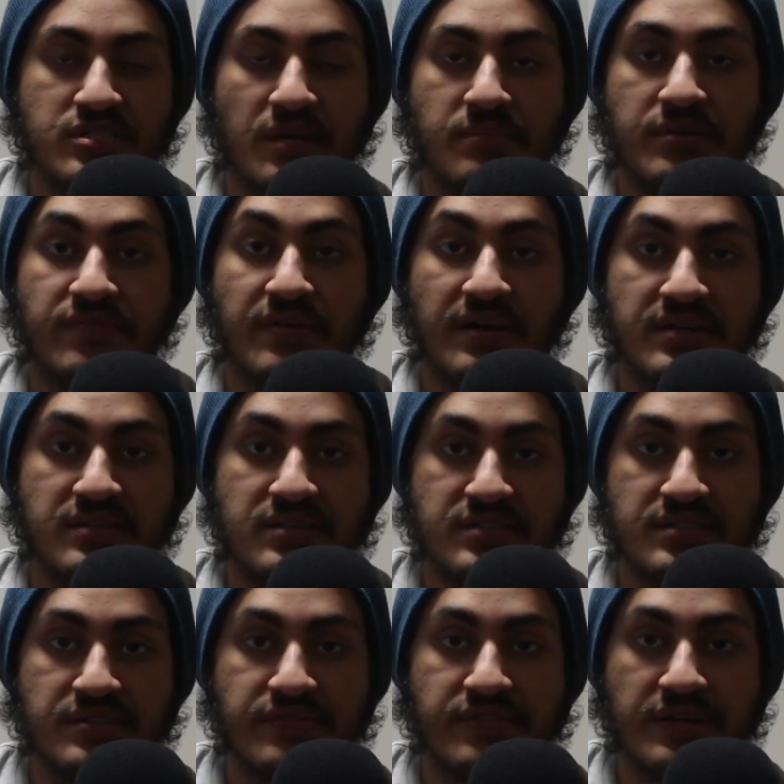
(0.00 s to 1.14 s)
can be very
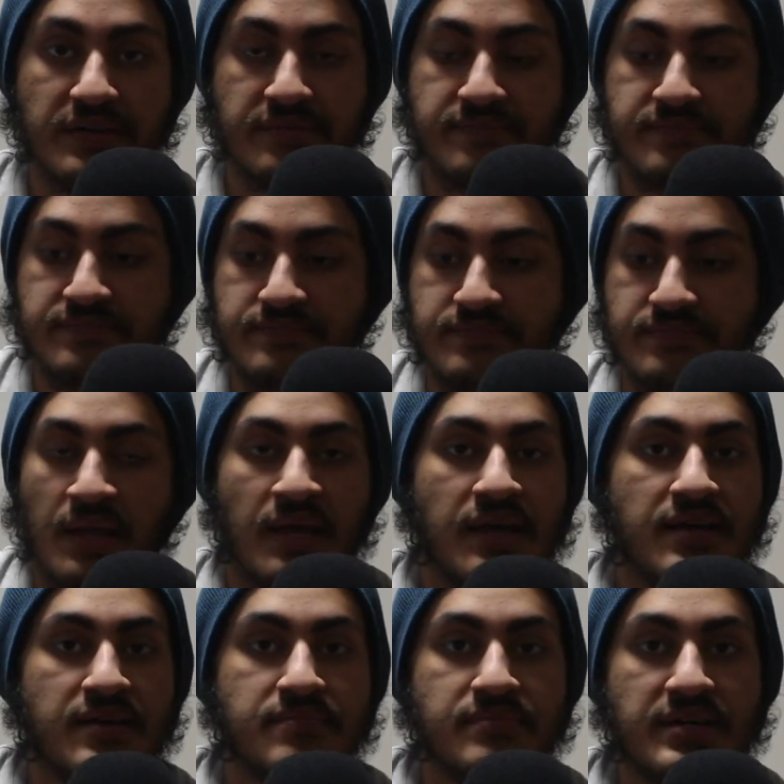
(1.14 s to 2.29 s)
deceiving.
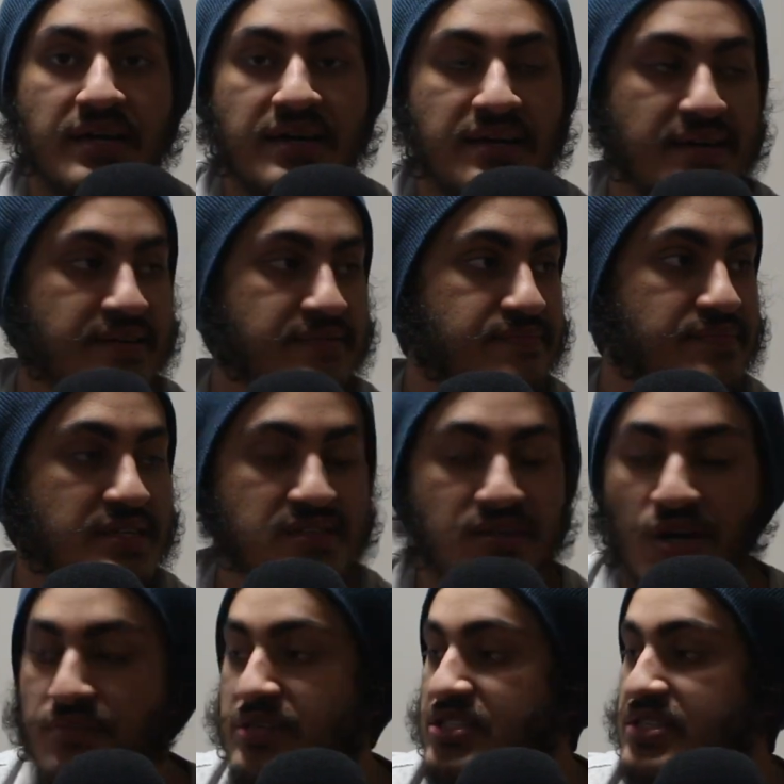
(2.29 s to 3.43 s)
But yeah, like, this
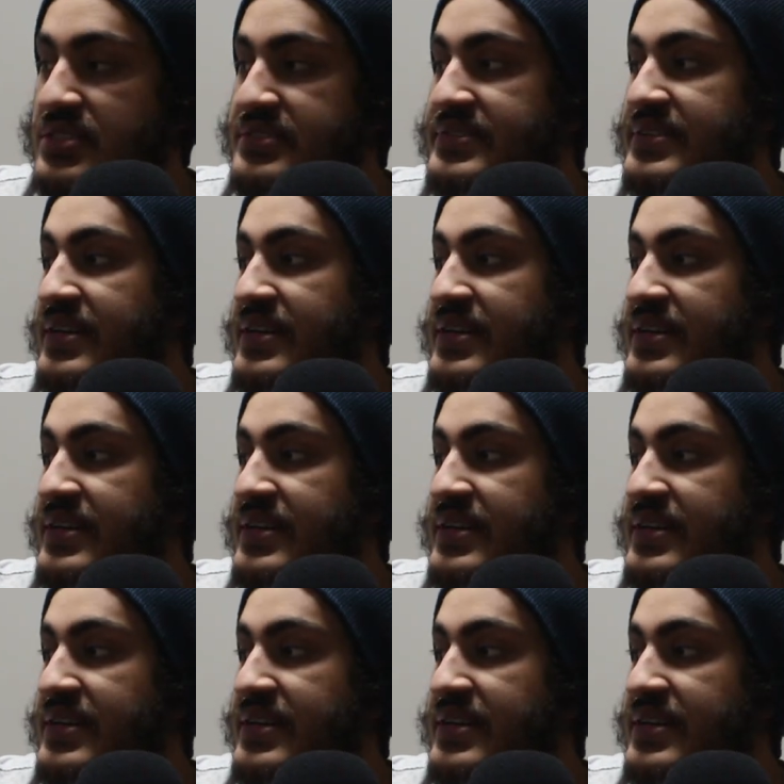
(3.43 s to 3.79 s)
accommodation is